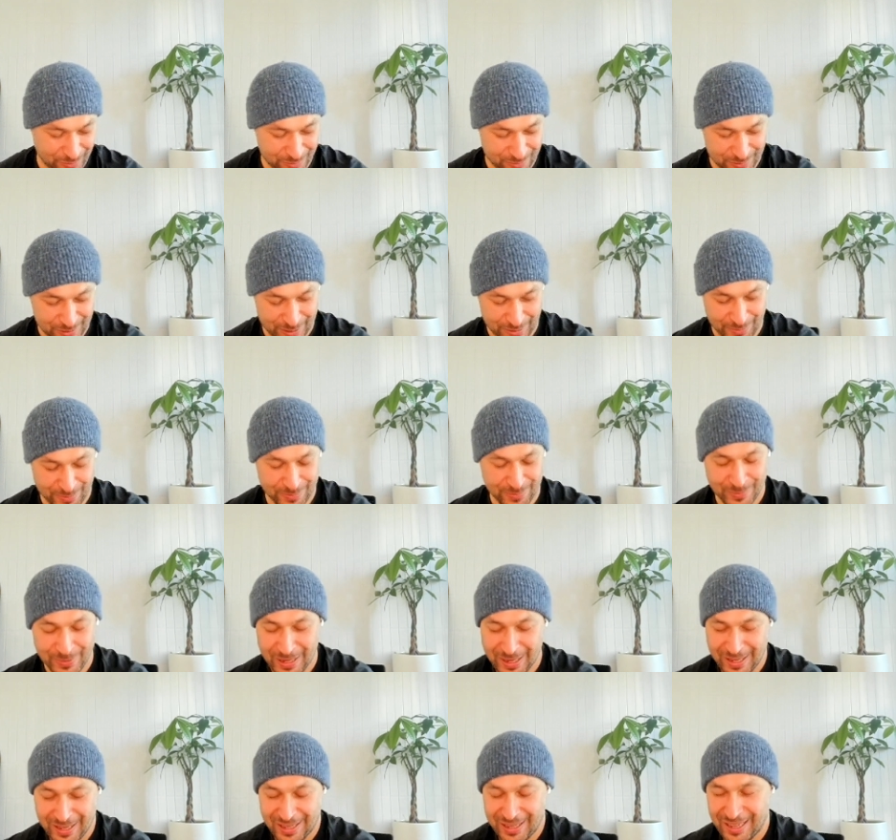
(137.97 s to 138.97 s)
some
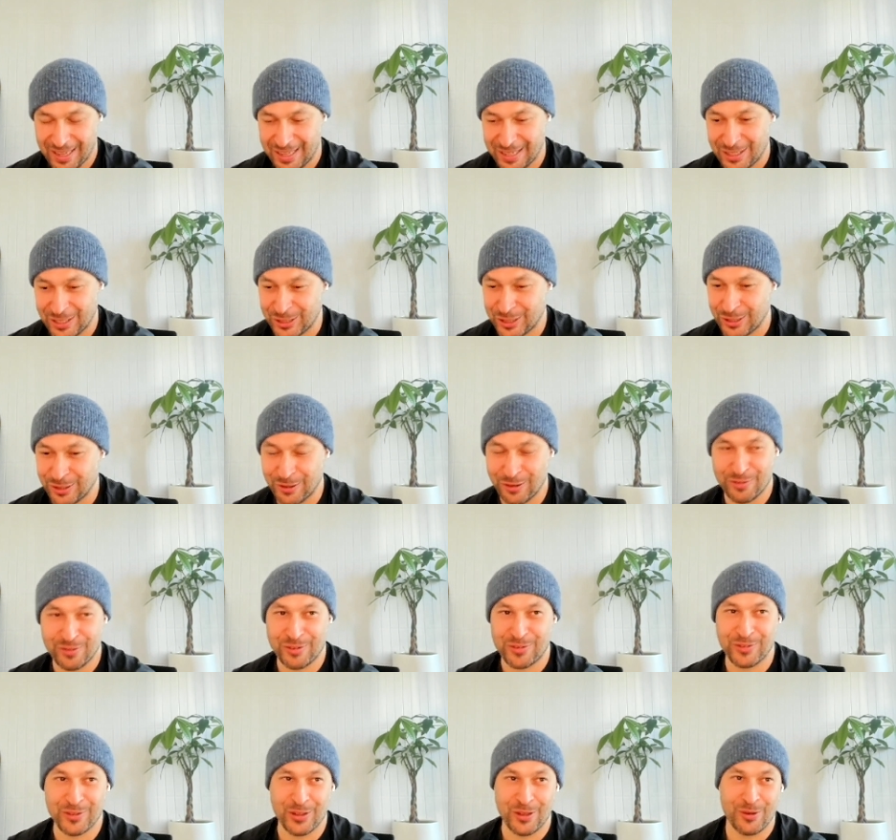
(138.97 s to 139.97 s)
integer
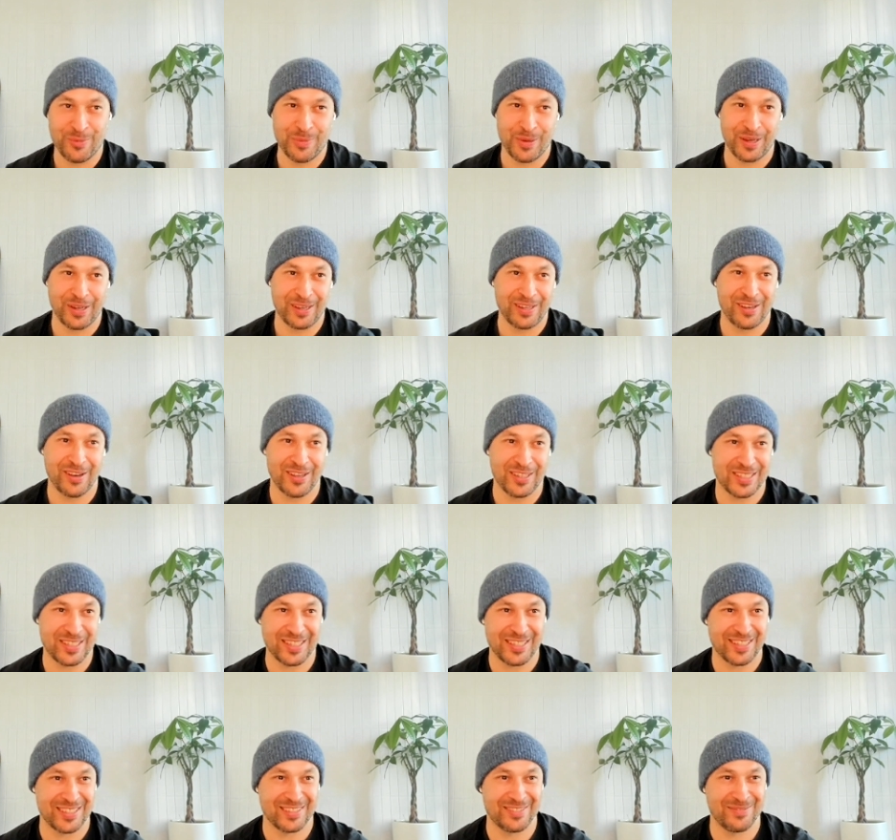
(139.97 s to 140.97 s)
overflow bug
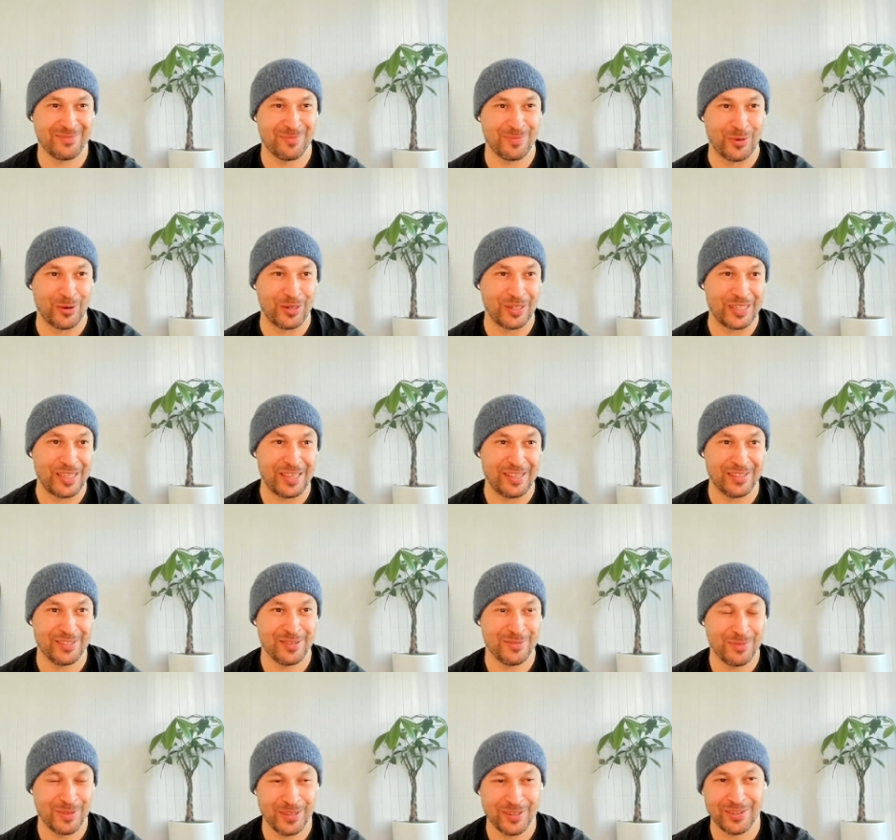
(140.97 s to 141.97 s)
causes more ETH
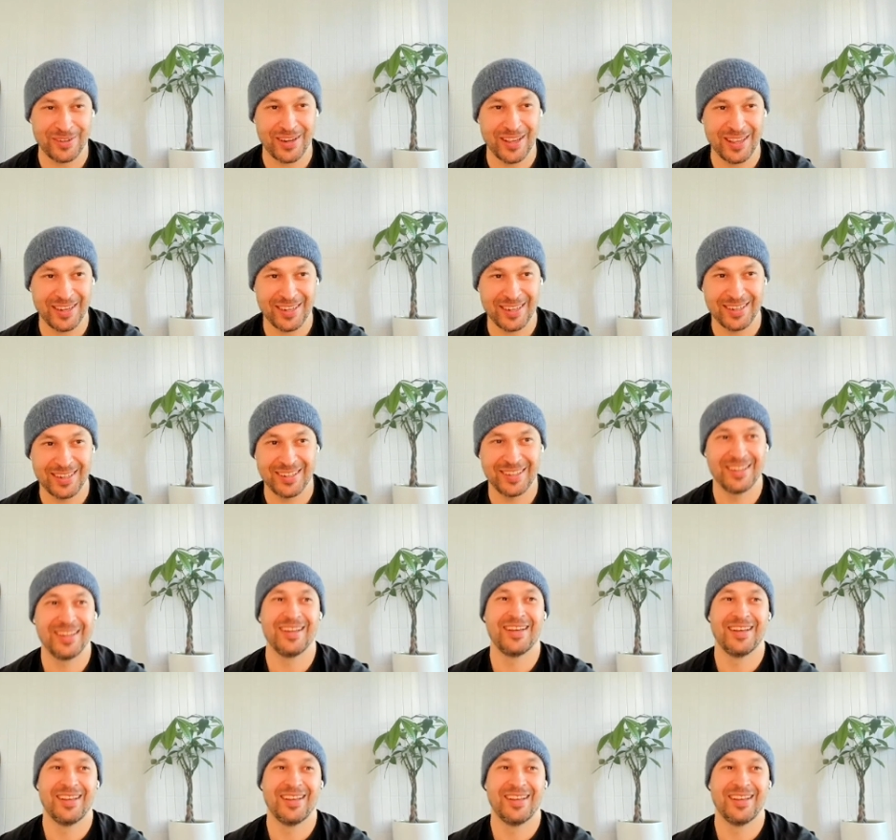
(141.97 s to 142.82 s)
to be created.